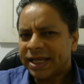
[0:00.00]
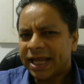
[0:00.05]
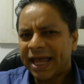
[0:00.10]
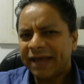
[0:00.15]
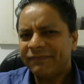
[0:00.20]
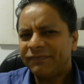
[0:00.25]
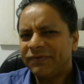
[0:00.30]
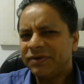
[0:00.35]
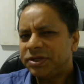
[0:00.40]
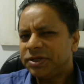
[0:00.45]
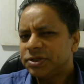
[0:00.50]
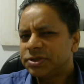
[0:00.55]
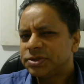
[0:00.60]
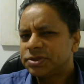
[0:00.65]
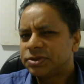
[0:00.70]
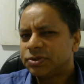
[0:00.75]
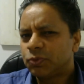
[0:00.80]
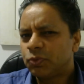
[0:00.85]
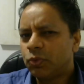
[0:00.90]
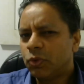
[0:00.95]
haven't
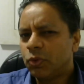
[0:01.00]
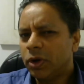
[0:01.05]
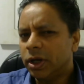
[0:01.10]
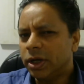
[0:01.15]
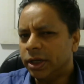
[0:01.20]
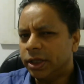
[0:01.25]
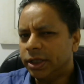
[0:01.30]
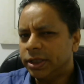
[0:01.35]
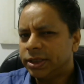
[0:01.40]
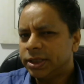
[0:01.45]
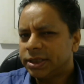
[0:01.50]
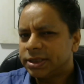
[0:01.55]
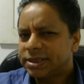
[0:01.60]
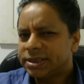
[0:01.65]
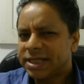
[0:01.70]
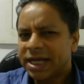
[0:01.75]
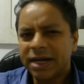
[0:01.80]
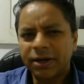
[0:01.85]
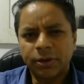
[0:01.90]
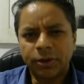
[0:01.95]
used the word
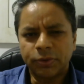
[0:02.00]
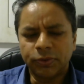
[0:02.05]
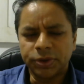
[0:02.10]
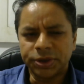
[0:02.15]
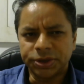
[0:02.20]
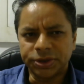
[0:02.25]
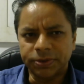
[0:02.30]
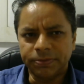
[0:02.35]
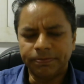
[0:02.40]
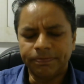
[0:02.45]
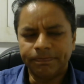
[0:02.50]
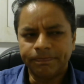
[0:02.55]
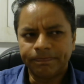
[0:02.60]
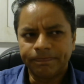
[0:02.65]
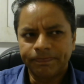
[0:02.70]
terrorism.